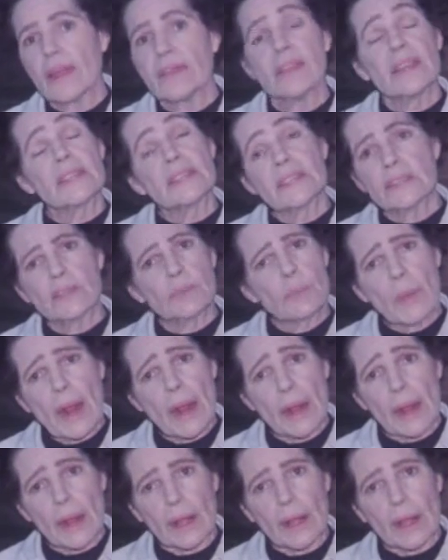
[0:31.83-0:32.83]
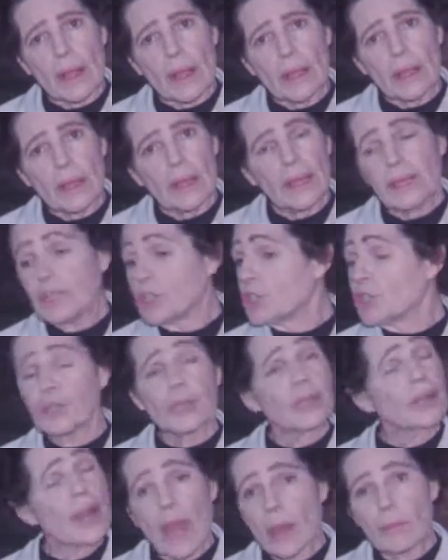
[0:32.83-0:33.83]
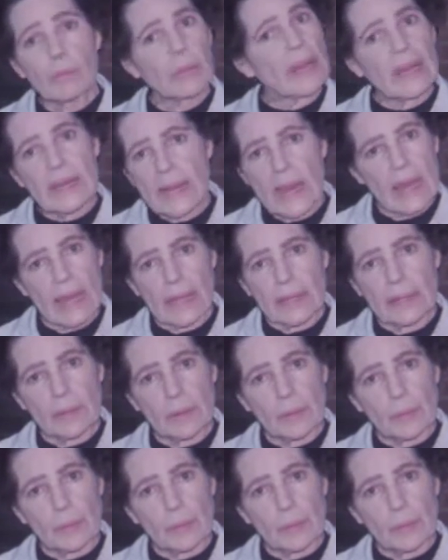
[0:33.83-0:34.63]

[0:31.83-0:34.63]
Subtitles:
This is America. It should not be done.